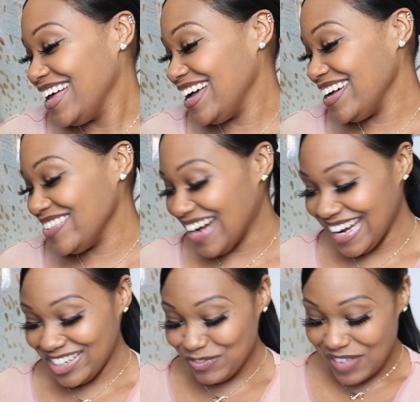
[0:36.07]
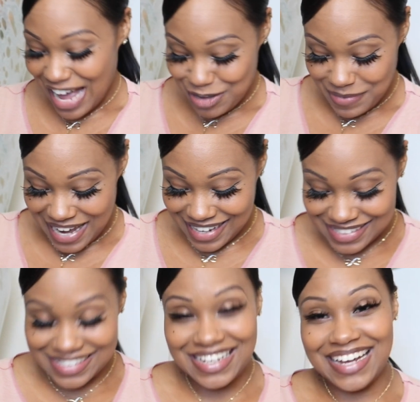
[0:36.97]
All right, bye,
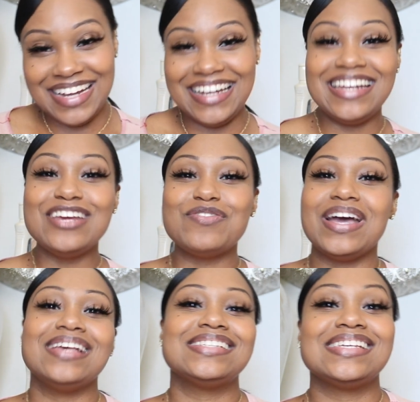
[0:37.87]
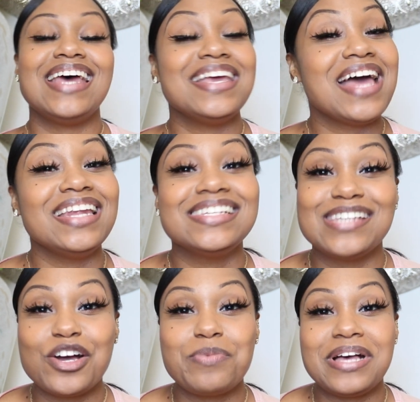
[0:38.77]
Max. Anyway, today, y'all, let's
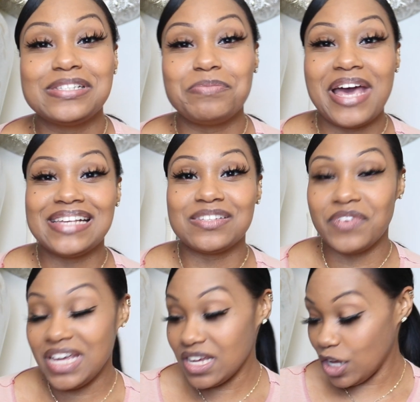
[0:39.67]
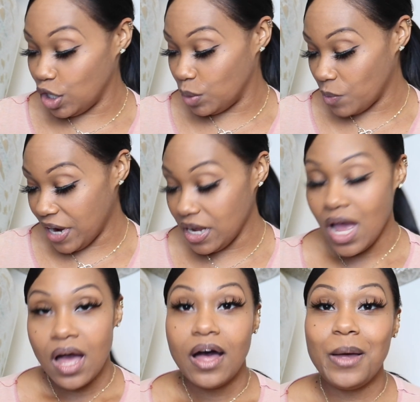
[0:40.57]
talk about some passive income, right?
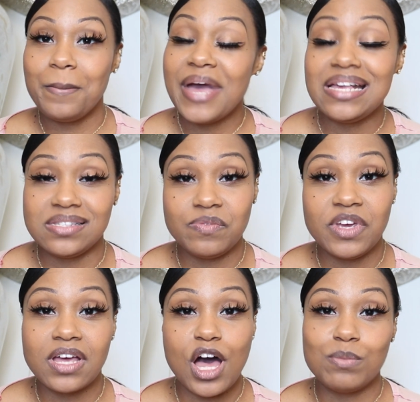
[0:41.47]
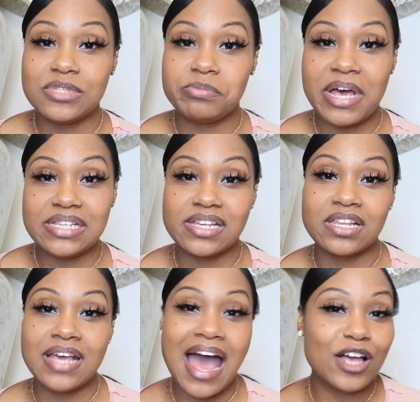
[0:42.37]
Passive income is
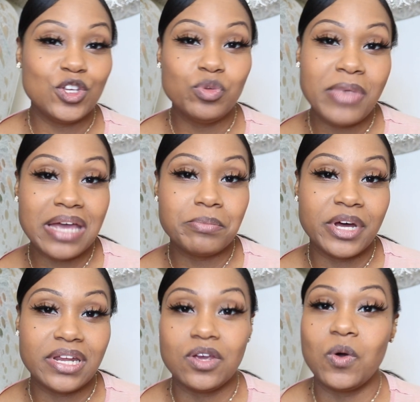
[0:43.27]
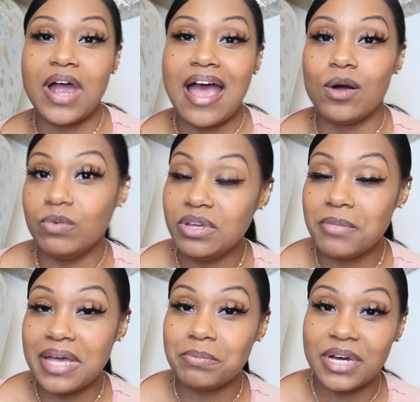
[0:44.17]
basically how you make money or how we
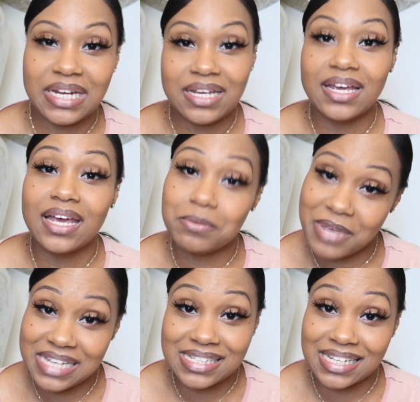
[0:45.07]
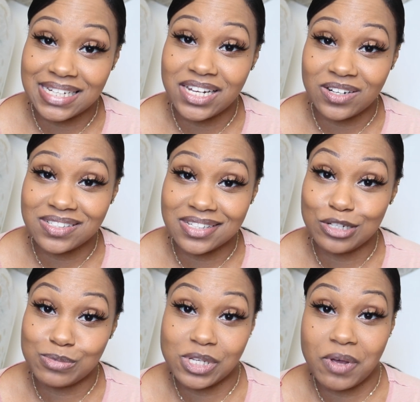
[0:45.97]
make money basically in our
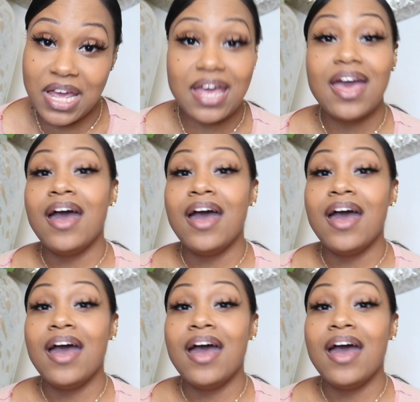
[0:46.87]
sleeps, okay?